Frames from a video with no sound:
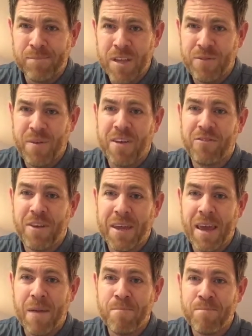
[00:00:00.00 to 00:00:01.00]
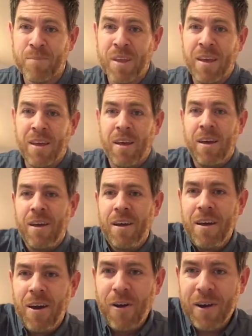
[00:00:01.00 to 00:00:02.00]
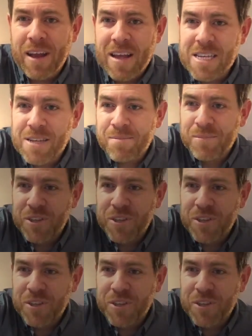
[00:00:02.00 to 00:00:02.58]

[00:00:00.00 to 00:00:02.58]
as fast as I can. All right, guys.